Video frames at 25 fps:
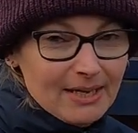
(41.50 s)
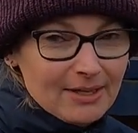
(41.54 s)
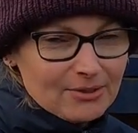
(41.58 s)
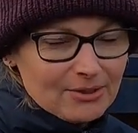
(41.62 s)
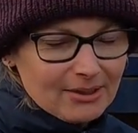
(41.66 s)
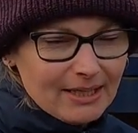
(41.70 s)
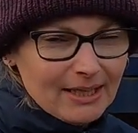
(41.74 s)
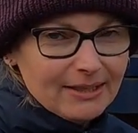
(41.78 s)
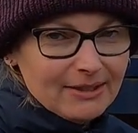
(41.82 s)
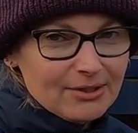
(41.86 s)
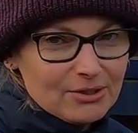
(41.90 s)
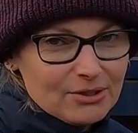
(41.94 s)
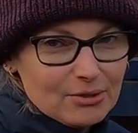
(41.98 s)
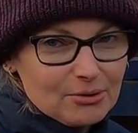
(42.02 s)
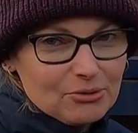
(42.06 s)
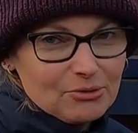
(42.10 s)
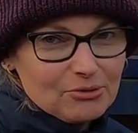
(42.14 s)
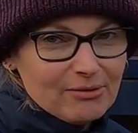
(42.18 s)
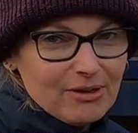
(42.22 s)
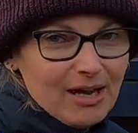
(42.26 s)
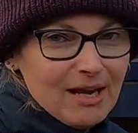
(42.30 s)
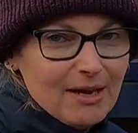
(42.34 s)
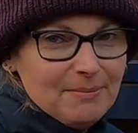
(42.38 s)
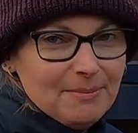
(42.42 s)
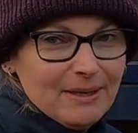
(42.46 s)
So like and
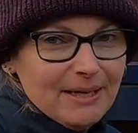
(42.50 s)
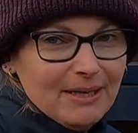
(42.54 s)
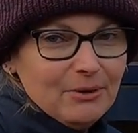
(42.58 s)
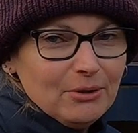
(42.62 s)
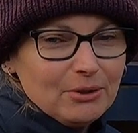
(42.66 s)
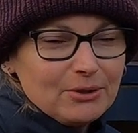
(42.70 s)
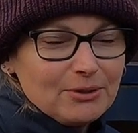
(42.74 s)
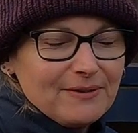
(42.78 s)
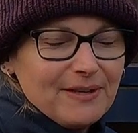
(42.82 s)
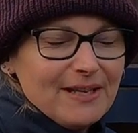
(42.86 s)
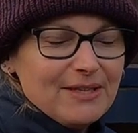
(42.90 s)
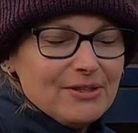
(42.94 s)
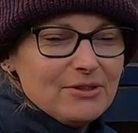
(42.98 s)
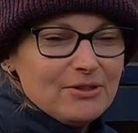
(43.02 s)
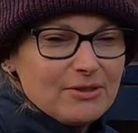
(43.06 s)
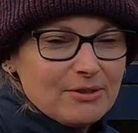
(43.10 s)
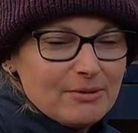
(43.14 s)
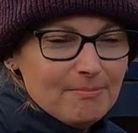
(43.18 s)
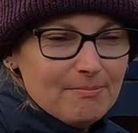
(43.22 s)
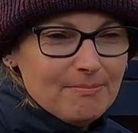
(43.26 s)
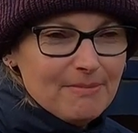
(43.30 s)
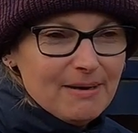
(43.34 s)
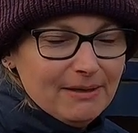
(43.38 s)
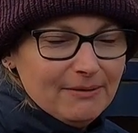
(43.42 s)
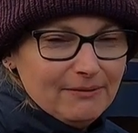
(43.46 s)
subscribe, you get notifications of
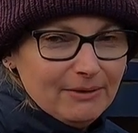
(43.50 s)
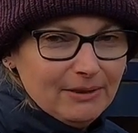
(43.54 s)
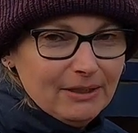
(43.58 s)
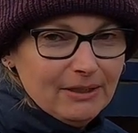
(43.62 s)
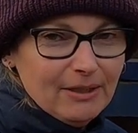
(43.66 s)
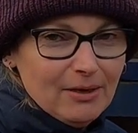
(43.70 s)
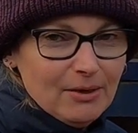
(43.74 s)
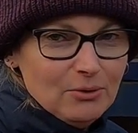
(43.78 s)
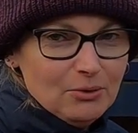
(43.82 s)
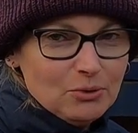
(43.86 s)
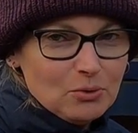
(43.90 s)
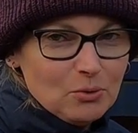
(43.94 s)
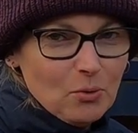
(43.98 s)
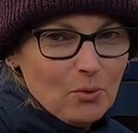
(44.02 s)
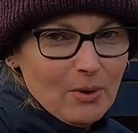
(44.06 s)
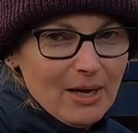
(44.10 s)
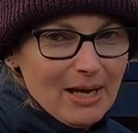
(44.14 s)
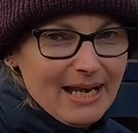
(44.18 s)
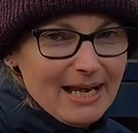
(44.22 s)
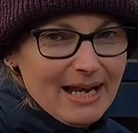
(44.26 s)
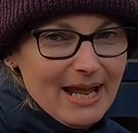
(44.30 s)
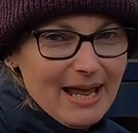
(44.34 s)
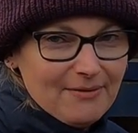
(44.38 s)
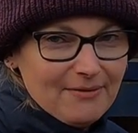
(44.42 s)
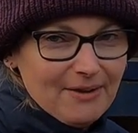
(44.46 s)
my videos
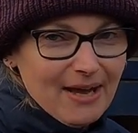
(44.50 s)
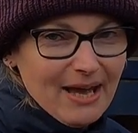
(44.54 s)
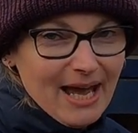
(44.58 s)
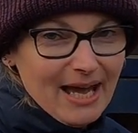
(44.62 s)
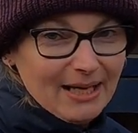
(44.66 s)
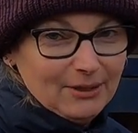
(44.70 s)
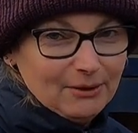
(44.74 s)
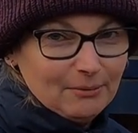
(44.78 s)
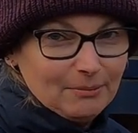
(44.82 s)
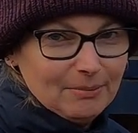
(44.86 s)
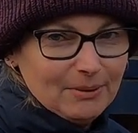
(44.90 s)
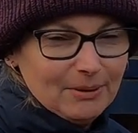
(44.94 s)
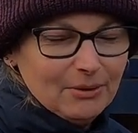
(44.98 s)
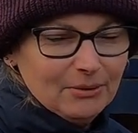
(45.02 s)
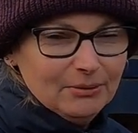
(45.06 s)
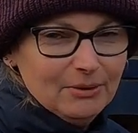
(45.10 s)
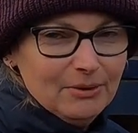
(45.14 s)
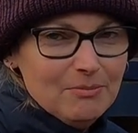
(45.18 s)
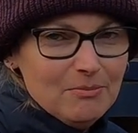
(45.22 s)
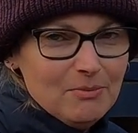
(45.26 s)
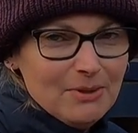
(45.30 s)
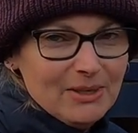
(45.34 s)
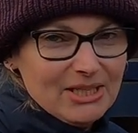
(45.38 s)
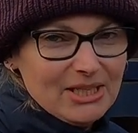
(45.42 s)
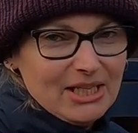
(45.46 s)
whenever I upload
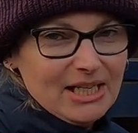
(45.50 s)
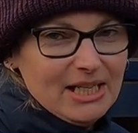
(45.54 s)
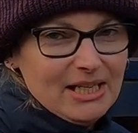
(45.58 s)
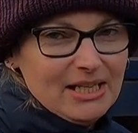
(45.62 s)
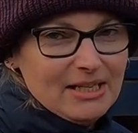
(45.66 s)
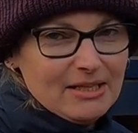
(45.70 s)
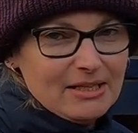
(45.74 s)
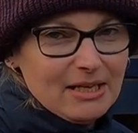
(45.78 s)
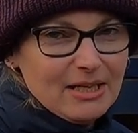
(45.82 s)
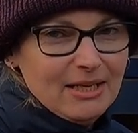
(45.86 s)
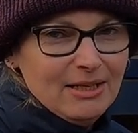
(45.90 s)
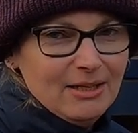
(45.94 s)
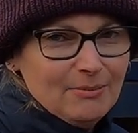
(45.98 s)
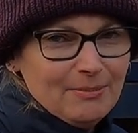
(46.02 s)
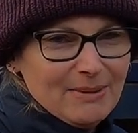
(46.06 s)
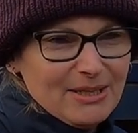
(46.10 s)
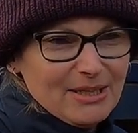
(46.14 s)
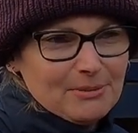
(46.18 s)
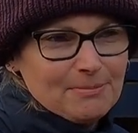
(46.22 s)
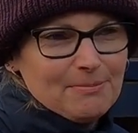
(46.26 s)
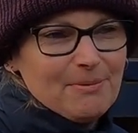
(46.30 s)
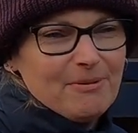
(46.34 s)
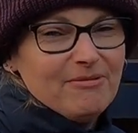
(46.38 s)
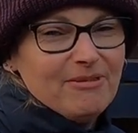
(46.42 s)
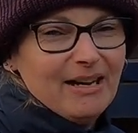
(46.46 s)
them, which is a little bit
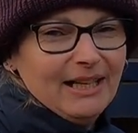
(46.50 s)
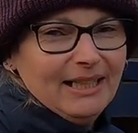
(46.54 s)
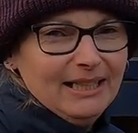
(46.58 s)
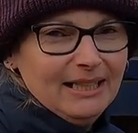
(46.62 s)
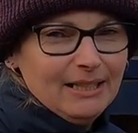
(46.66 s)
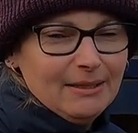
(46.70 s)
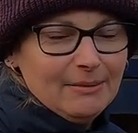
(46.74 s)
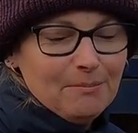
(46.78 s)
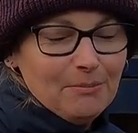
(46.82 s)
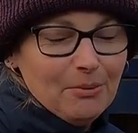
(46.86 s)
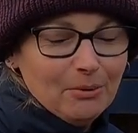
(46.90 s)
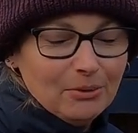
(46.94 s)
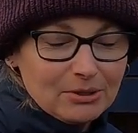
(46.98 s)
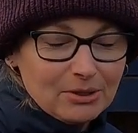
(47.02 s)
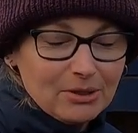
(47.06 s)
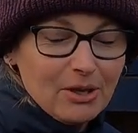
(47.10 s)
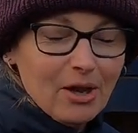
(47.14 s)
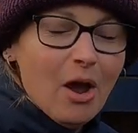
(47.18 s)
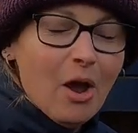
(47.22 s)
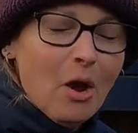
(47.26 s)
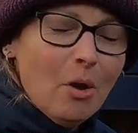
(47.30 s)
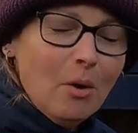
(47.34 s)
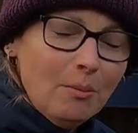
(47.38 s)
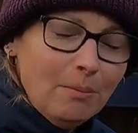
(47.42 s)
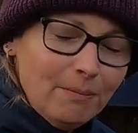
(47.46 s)
sporadic, but
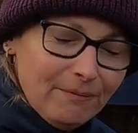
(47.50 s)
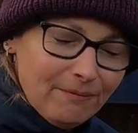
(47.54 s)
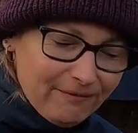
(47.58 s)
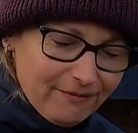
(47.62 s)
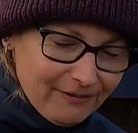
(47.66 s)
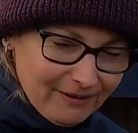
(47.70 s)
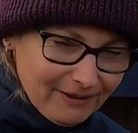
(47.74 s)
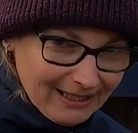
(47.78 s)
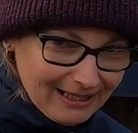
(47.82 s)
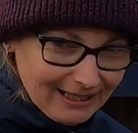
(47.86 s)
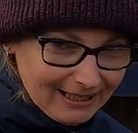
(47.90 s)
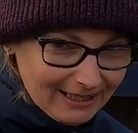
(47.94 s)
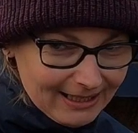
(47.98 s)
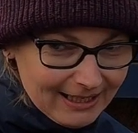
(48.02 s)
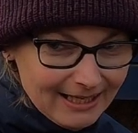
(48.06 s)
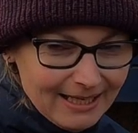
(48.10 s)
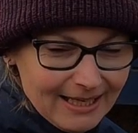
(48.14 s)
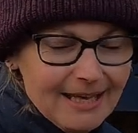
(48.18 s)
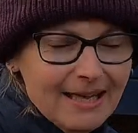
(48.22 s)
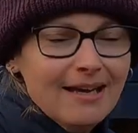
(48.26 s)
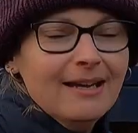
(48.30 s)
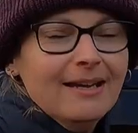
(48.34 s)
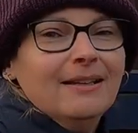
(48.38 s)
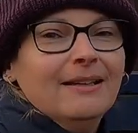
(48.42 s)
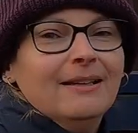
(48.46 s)

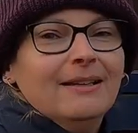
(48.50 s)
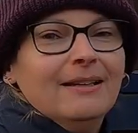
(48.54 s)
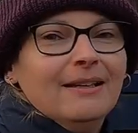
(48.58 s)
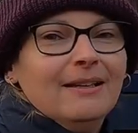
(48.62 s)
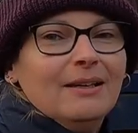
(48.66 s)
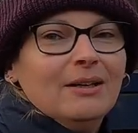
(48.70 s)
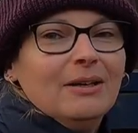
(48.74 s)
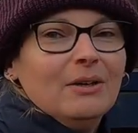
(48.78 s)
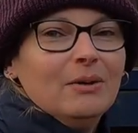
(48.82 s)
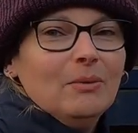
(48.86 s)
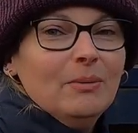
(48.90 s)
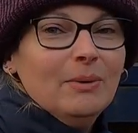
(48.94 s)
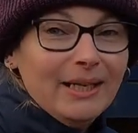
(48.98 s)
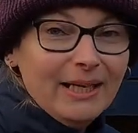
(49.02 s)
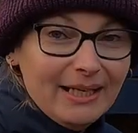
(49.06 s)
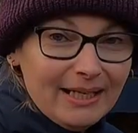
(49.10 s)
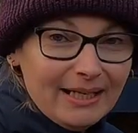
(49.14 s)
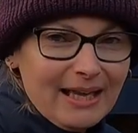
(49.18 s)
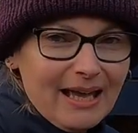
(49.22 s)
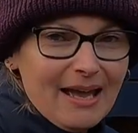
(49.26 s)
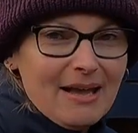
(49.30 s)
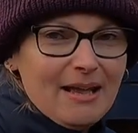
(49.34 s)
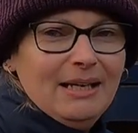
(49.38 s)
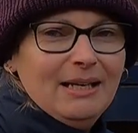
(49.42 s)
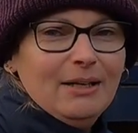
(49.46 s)
hopefully we're going to
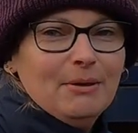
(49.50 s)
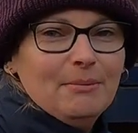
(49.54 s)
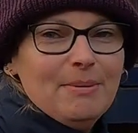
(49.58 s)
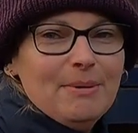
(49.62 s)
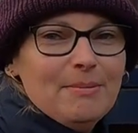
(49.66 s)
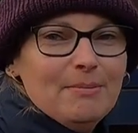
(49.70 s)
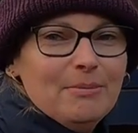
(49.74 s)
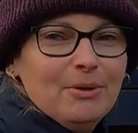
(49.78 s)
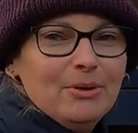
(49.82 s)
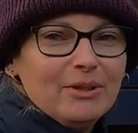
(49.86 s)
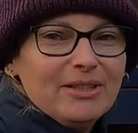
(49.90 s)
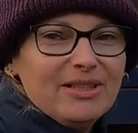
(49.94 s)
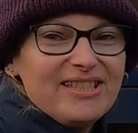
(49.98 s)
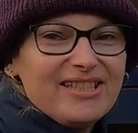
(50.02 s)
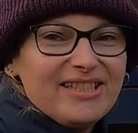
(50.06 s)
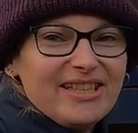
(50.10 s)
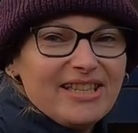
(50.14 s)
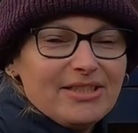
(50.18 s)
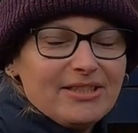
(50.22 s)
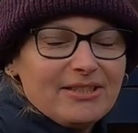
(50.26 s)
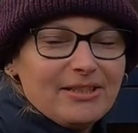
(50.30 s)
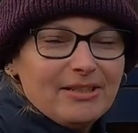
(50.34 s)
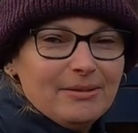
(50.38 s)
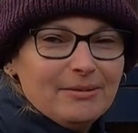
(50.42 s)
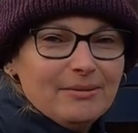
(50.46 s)
get a little bit more
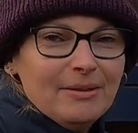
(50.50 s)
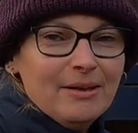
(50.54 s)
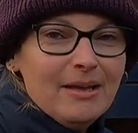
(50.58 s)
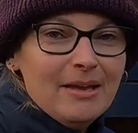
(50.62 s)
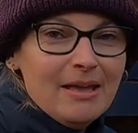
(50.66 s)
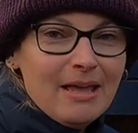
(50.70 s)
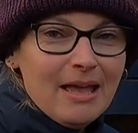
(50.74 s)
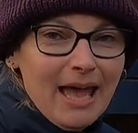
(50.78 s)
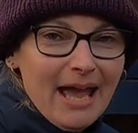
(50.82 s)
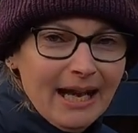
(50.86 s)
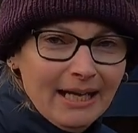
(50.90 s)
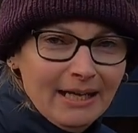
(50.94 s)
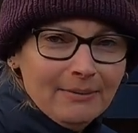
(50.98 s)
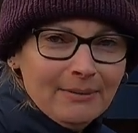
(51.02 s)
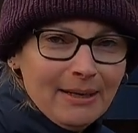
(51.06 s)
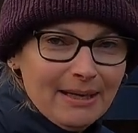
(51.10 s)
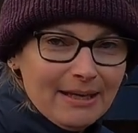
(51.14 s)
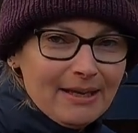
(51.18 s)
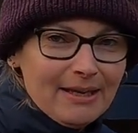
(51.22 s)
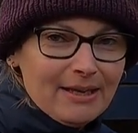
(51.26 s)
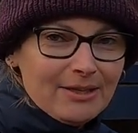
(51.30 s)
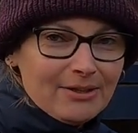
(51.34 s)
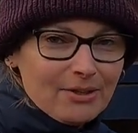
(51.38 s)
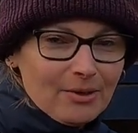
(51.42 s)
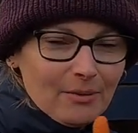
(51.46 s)
consistent. Anyway,
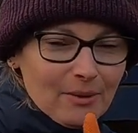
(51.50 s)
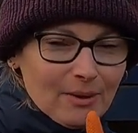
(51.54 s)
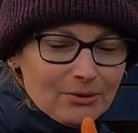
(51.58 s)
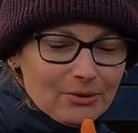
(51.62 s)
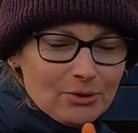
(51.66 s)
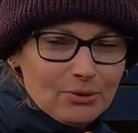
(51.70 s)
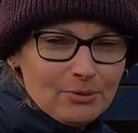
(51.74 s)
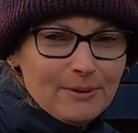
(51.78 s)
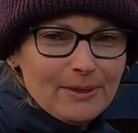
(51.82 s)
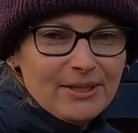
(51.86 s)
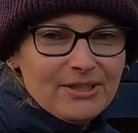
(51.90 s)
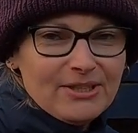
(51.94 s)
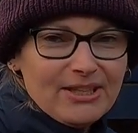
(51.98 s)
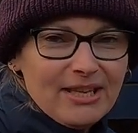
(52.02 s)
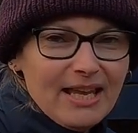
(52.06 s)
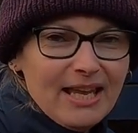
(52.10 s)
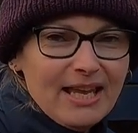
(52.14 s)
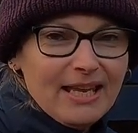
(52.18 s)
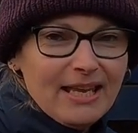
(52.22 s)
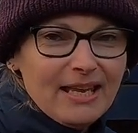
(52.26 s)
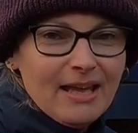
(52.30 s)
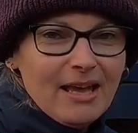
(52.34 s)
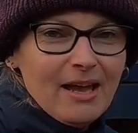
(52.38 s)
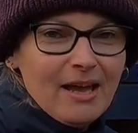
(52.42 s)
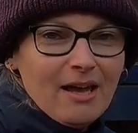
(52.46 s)
so I just want to
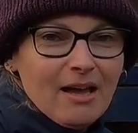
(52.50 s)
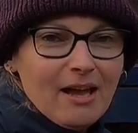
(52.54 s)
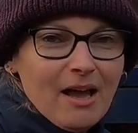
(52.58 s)
say